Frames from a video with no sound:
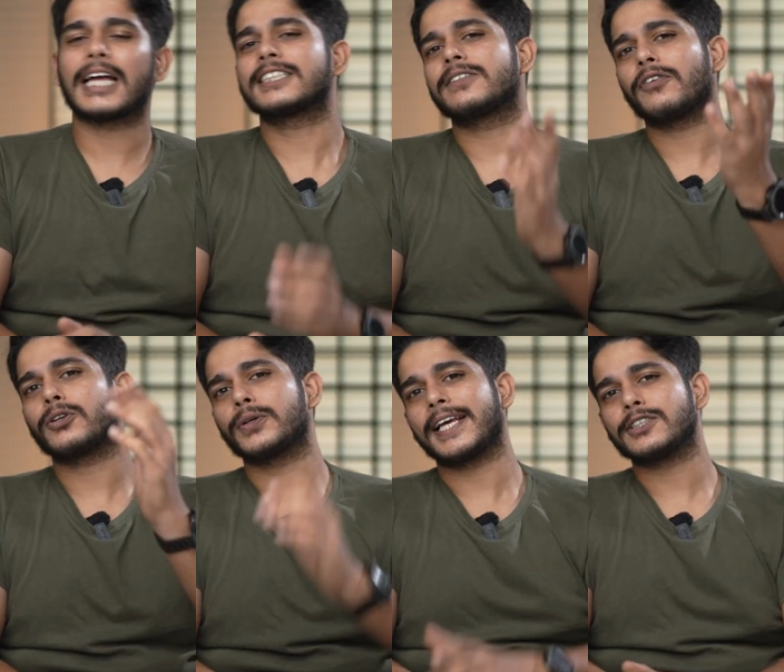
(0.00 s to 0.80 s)
that's it for
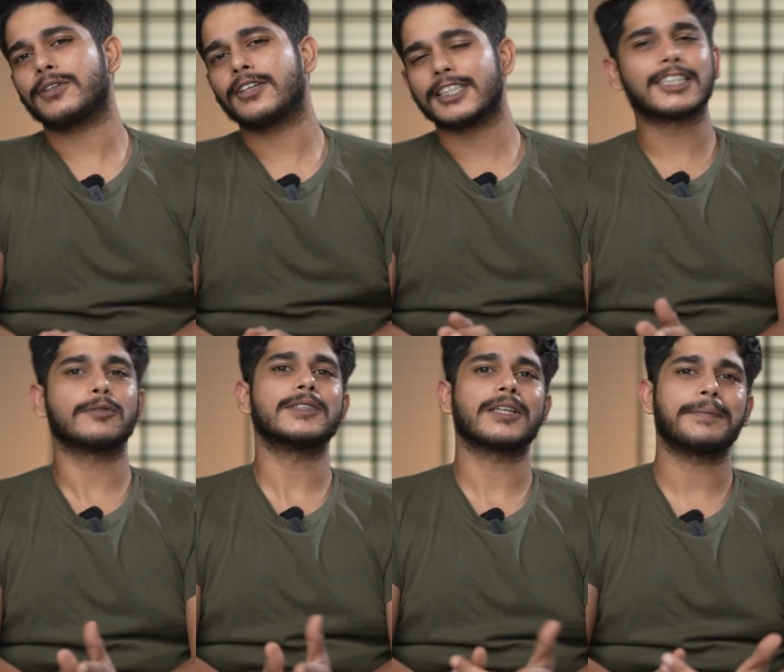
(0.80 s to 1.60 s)
today's video. This has
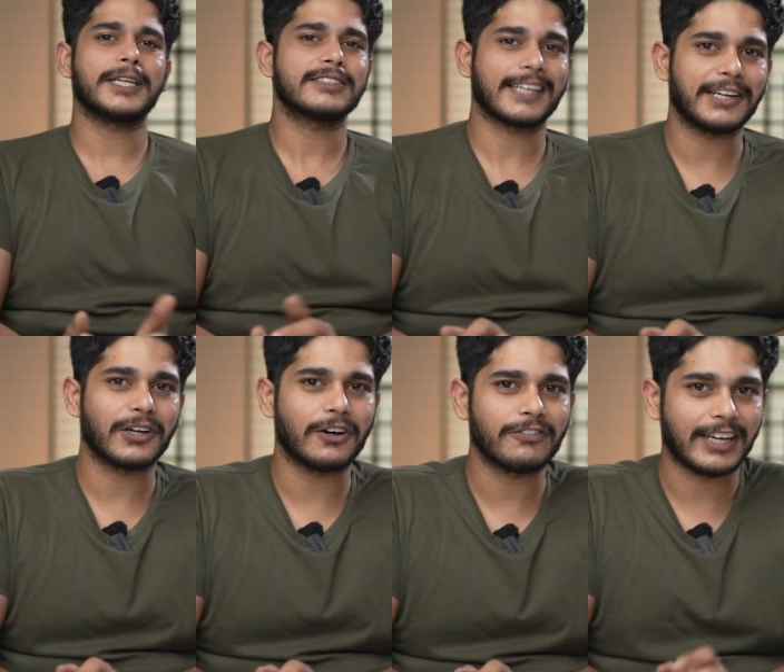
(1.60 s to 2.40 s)
been Sameer
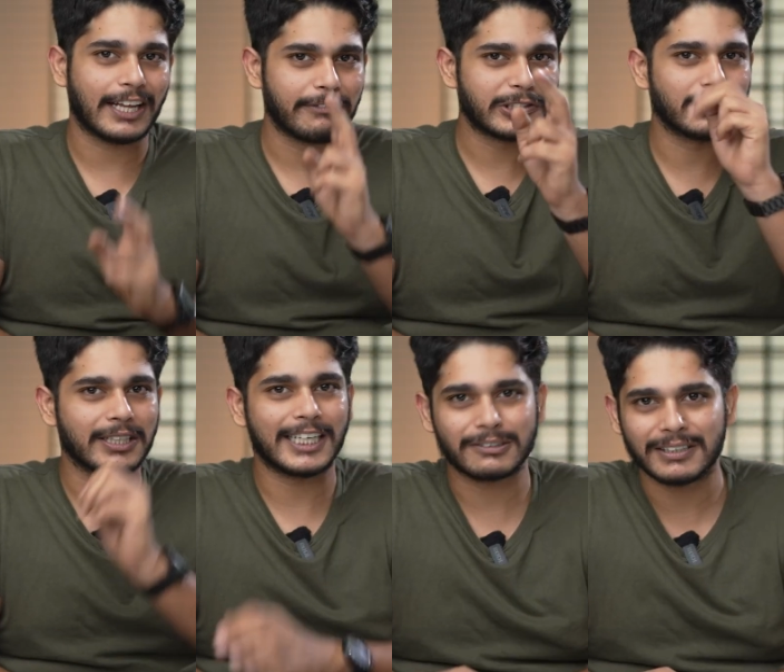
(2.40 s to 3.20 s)
signing off and I will see you in
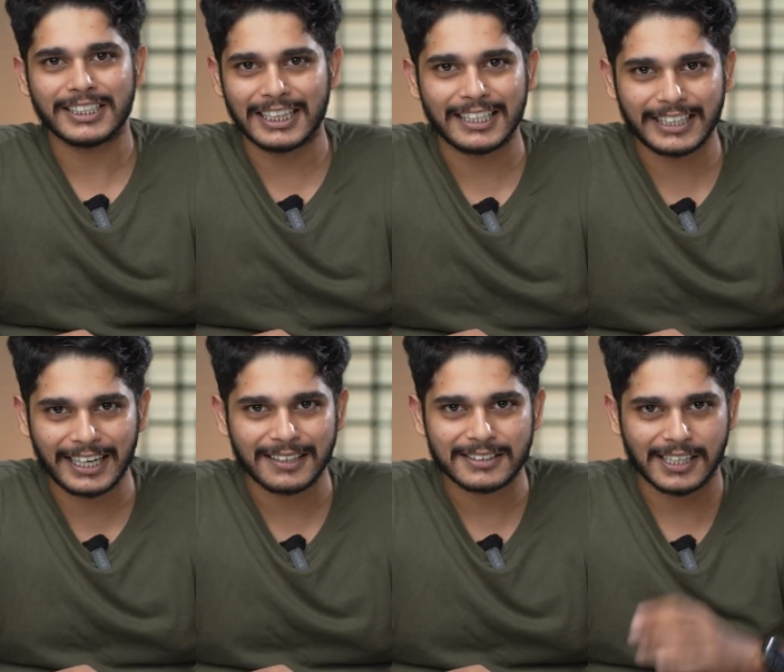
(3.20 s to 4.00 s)
the next one. Till then,
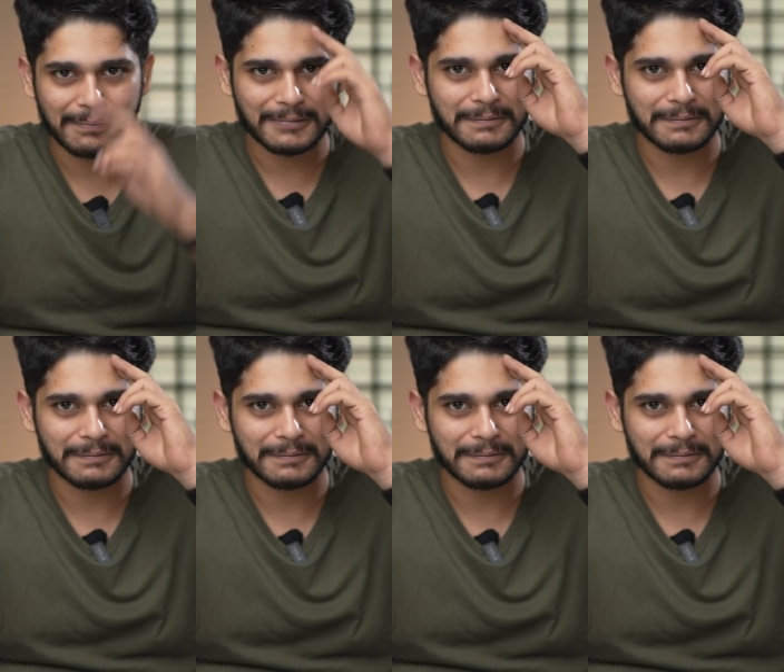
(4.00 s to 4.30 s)
tada, see ya,